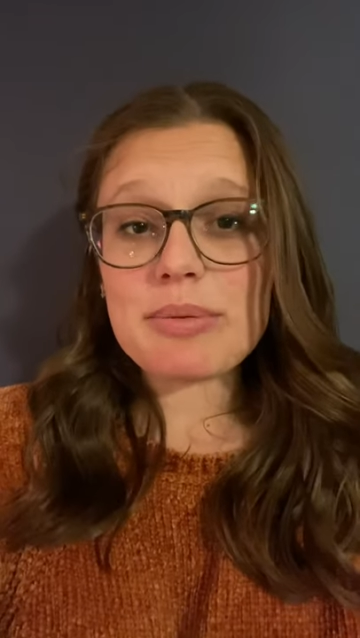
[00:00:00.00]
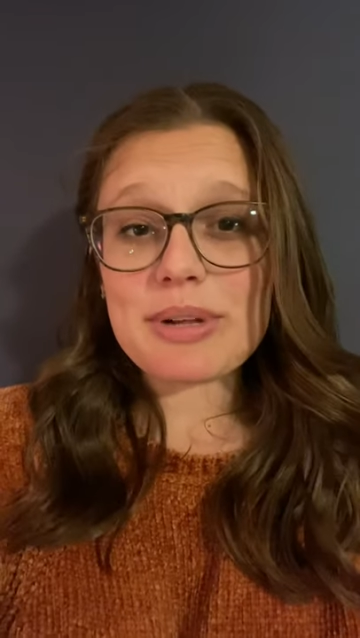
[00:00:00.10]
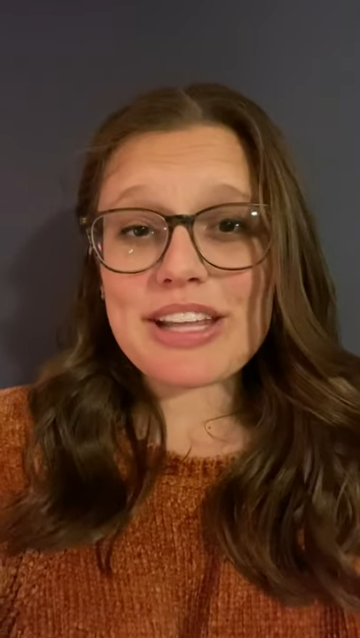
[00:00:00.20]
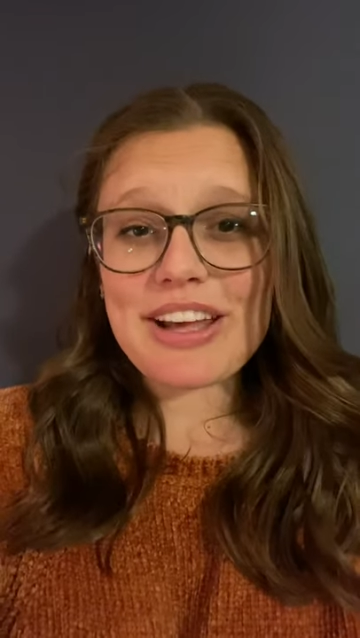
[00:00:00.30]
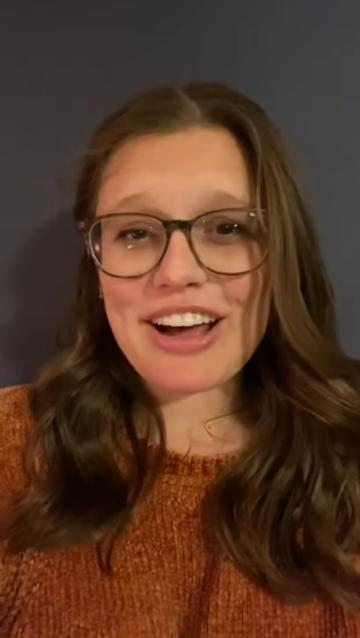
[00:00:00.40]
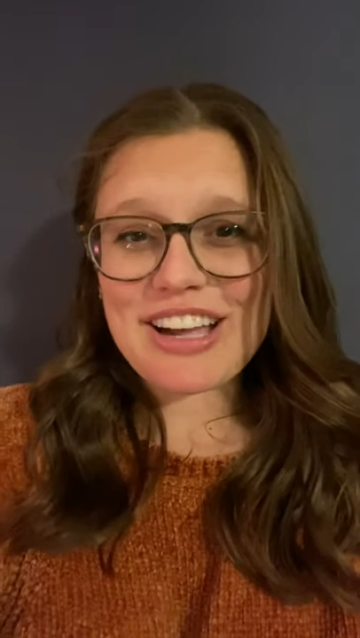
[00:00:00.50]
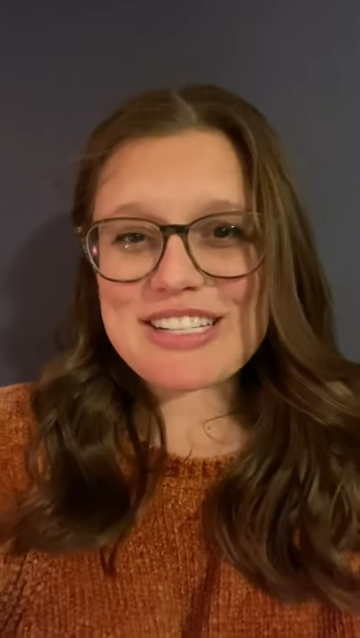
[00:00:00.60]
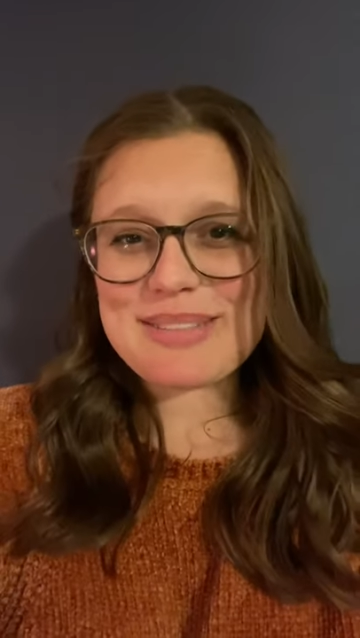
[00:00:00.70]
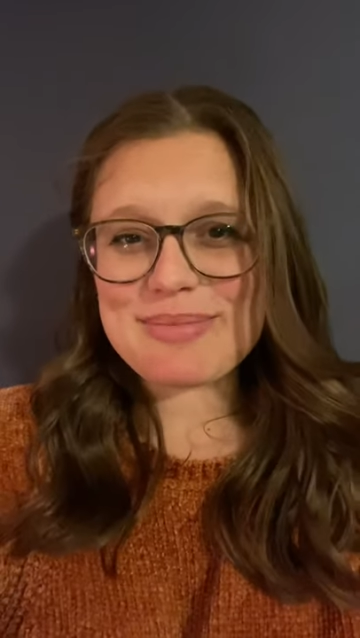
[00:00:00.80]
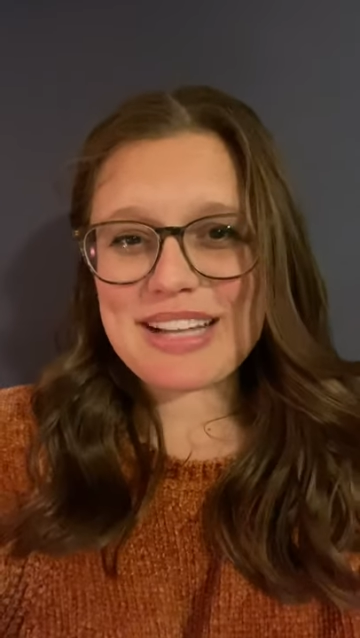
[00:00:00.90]
really
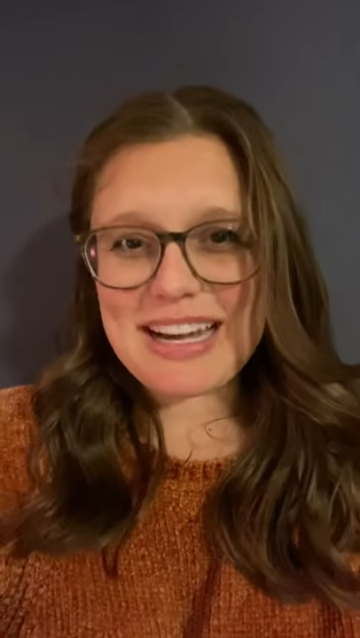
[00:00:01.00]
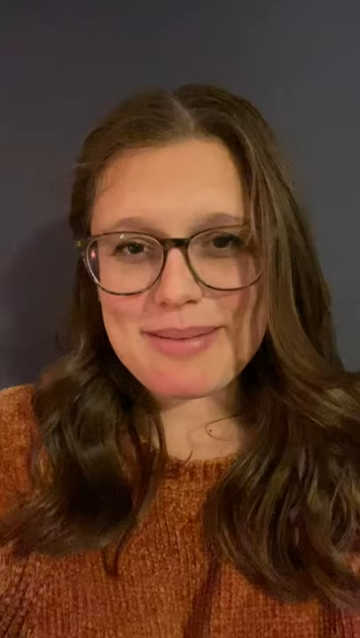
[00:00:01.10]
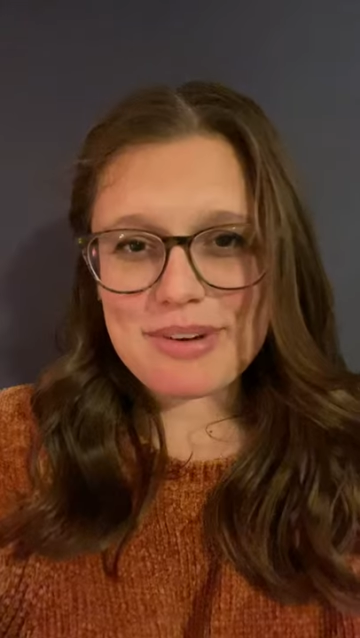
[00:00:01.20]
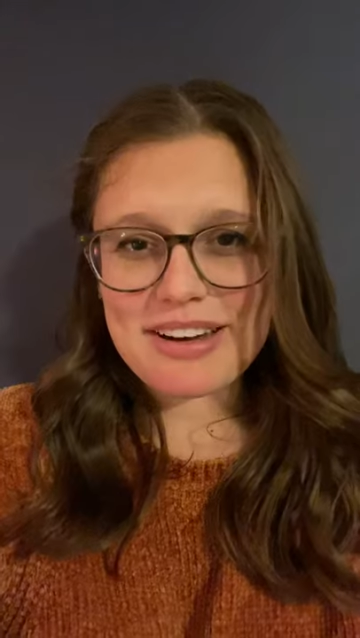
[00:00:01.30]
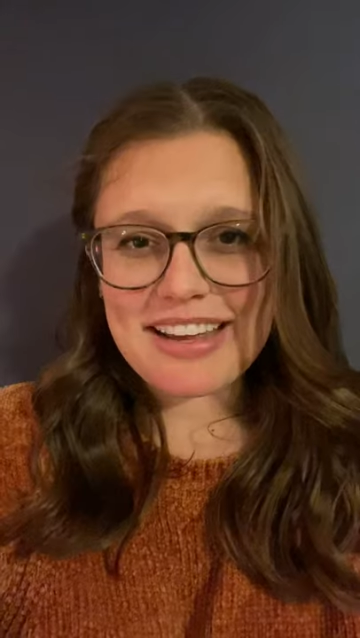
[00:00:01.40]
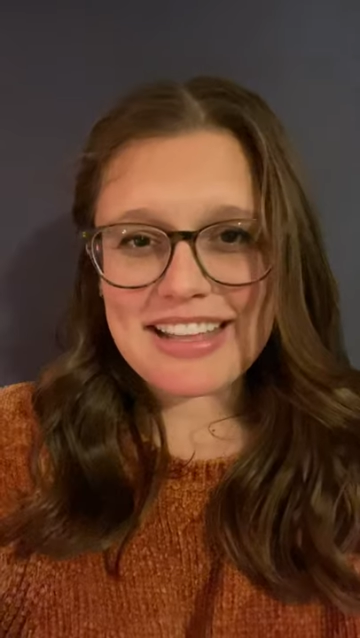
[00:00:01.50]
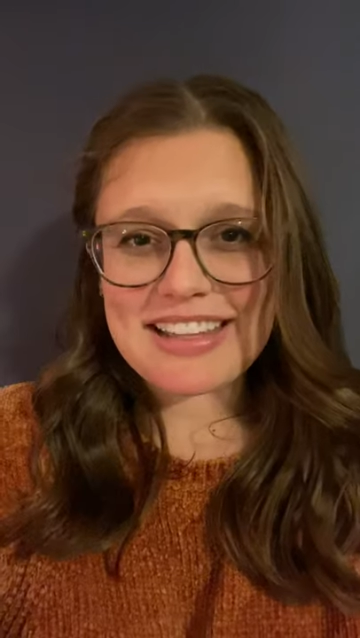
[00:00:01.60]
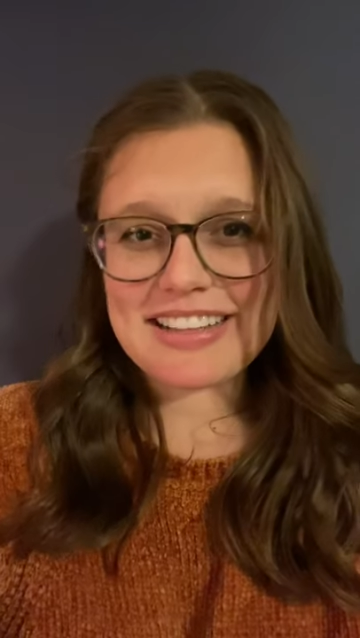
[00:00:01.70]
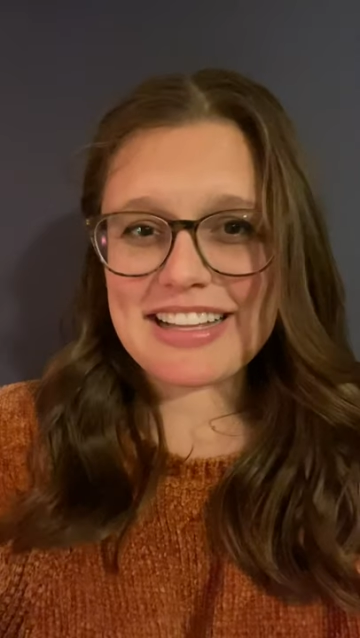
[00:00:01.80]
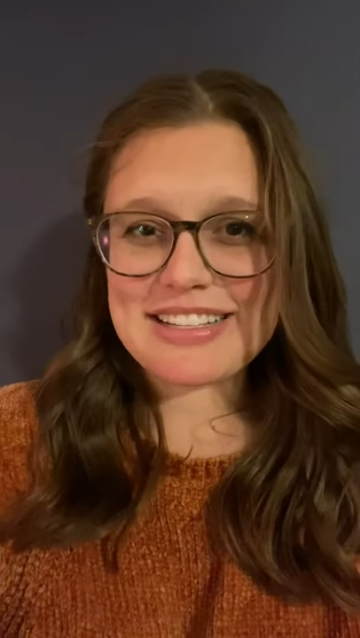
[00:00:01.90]
awesome library in
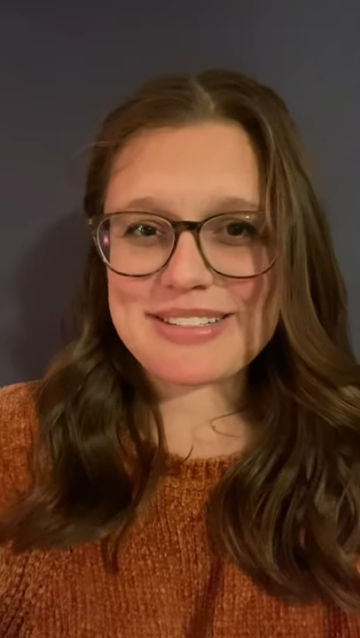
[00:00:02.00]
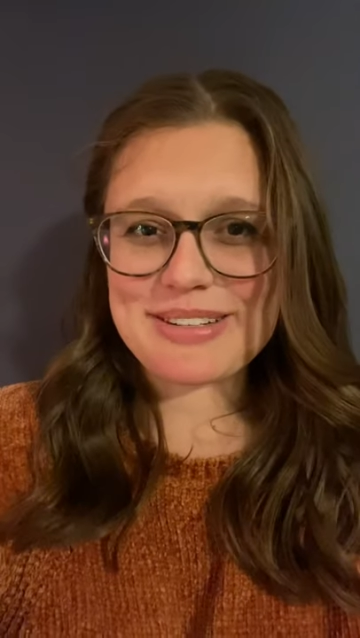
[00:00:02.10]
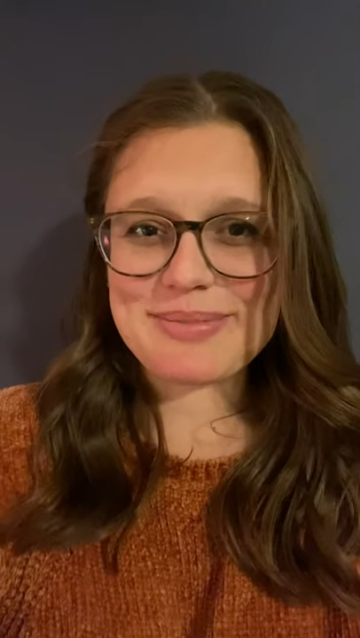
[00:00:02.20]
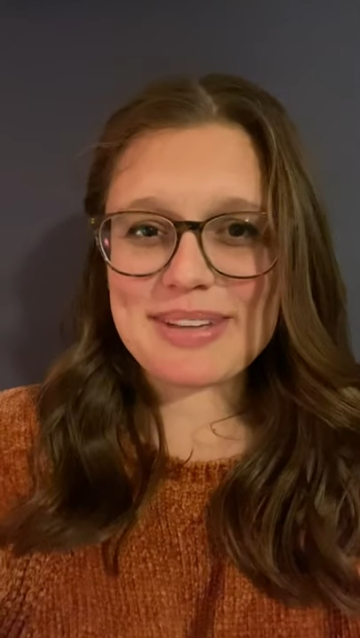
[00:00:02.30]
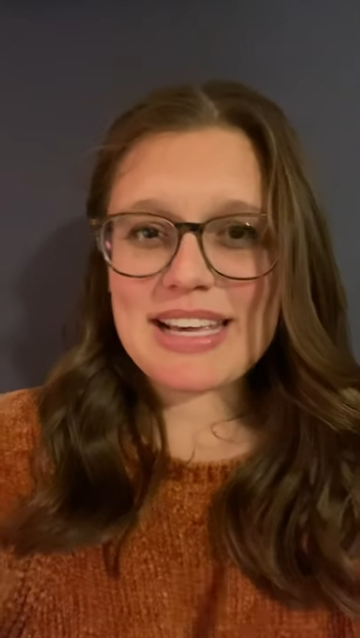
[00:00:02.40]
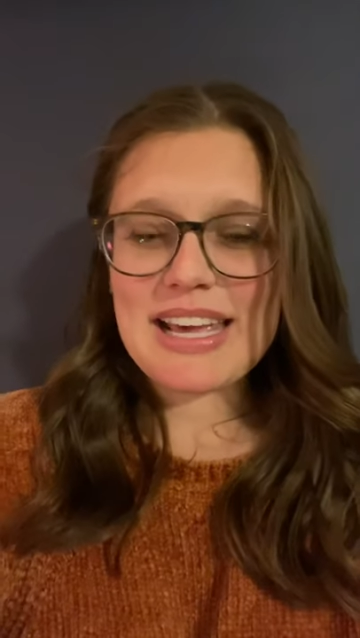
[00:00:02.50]
the classroom.